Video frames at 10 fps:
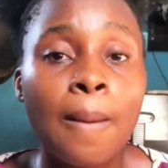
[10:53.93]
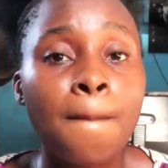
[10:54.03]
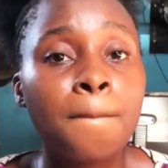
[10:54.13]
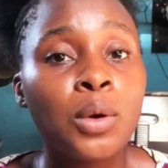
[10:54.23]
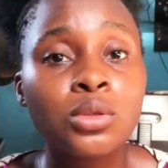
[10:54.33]

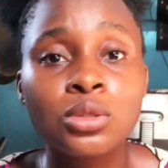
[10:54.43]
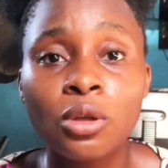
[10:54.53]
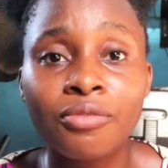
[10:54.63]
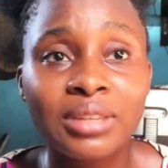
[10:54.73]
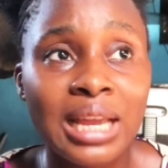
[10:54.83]
Most
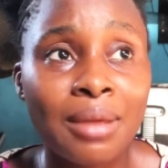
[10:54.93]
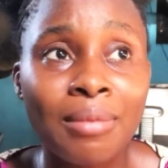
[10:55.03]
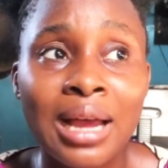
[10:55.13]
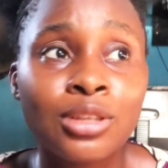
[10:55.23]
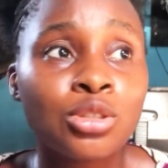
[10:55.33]
of them
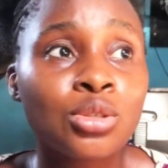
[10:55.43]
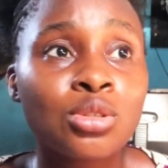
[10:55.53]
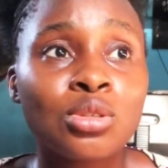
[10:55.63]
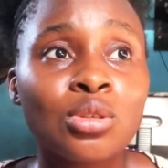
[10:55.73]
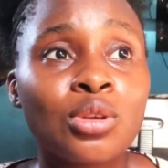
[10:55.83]
are
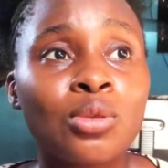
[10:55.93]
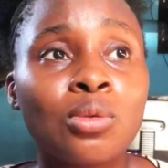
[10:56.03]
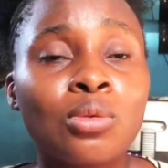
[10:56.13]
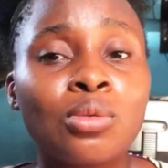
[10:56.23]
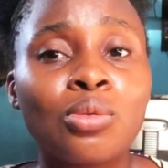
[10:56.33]
just
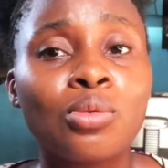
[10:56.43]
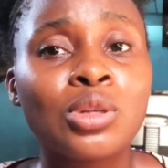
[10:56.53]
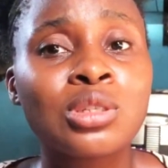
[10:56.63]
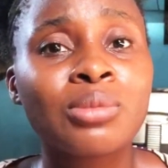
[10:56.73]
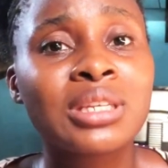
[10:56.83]

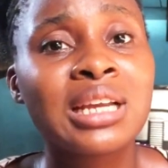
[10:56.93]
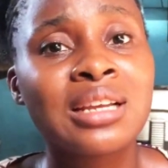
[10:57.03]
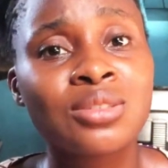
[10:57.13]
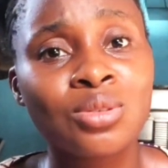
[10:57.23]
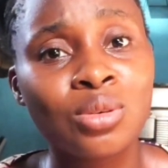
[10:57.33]
what somebody
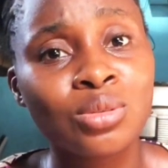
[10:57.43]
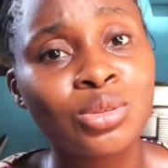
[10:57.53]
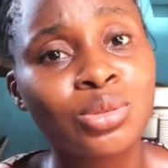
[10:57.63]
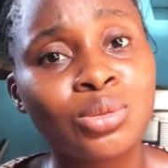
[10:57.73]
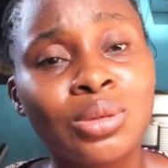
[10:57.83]
has gone
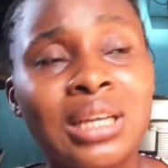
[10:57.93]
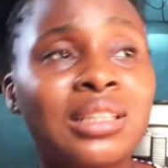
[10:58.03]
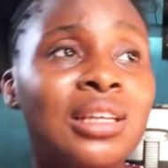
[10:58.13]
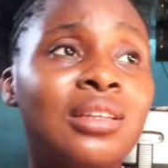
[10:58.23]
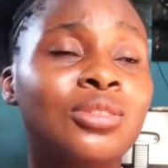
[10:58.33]
through,
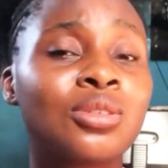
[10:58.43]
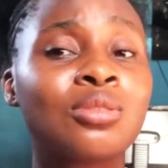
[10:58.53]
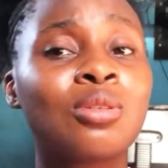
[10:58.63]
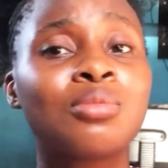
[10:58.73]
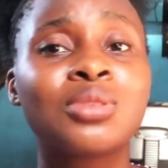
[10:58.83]
and they
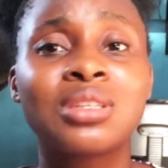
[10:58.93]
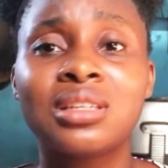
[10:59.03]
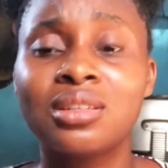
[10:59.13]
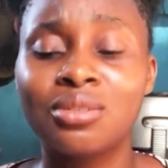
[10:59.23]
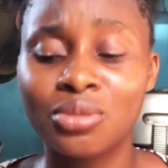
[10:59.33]
just come
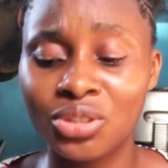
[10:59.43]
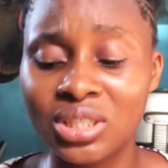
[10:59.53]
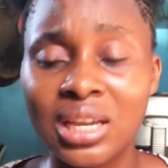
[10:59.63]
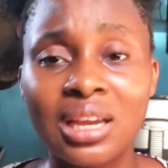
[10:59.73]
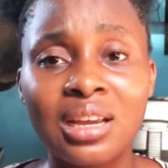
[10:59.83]
to
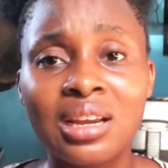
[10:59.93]
share